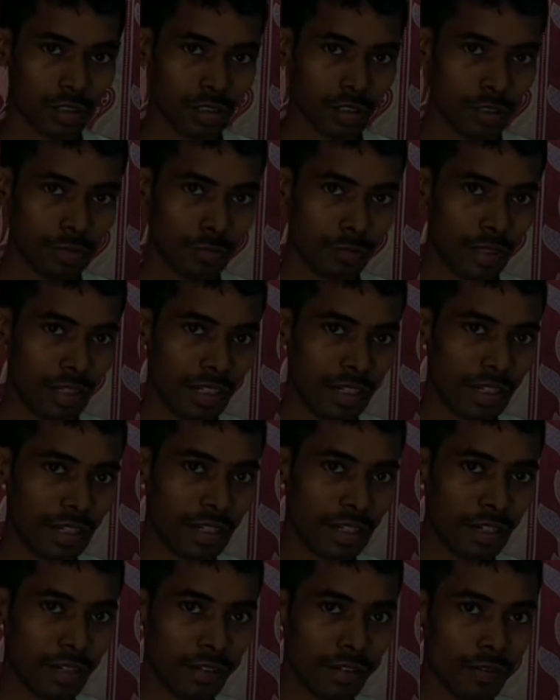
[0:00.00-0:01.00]
the
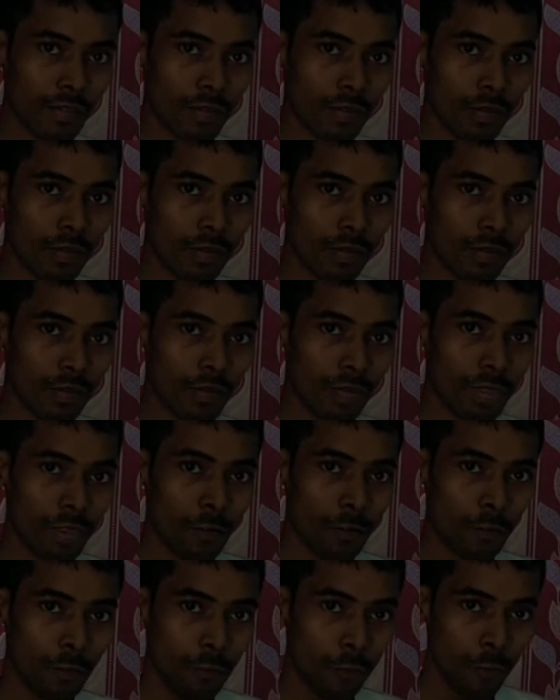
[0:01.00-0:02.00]
main
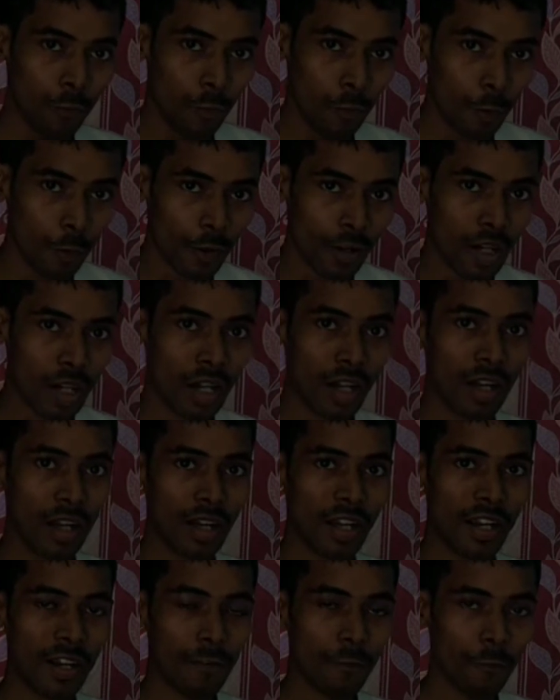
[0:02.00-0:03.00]

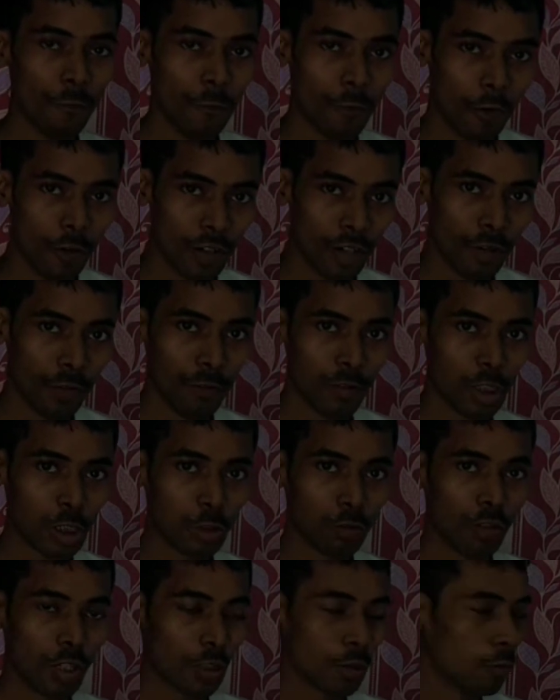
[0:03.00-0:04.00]
flora and fauna which
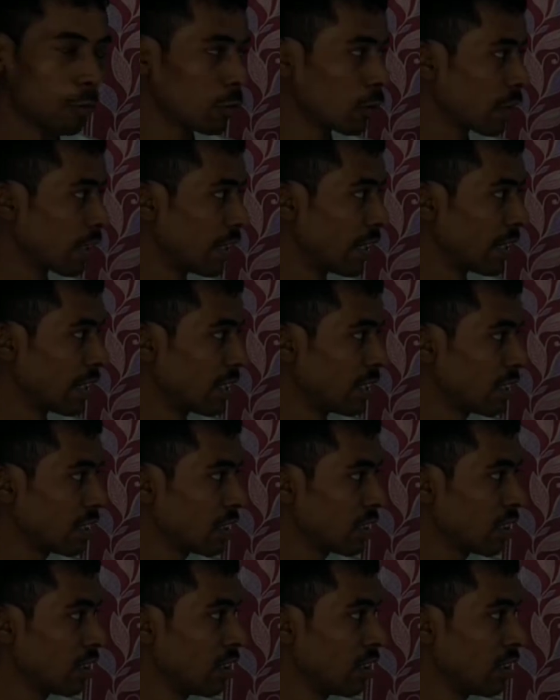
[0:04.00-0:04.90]
you are going to get is